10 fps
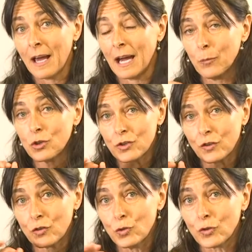I would
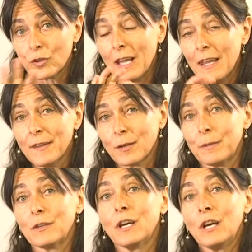just use it a little
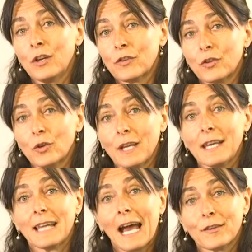bit so that
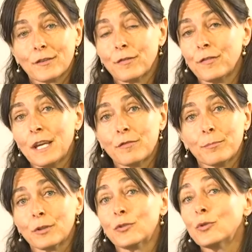it adds the flavor,
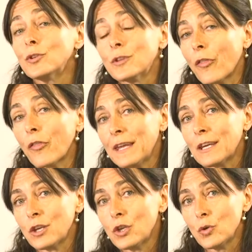but do not
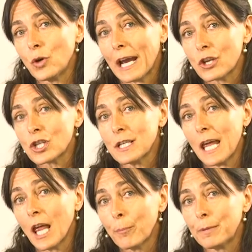think you actually
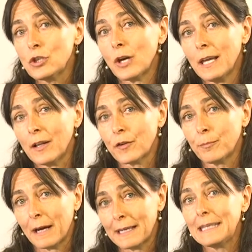helping your
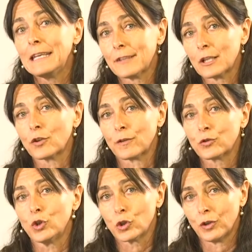health by eating a lot of
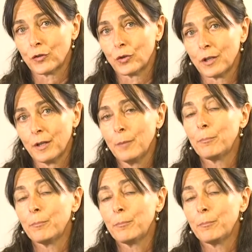coconut oil.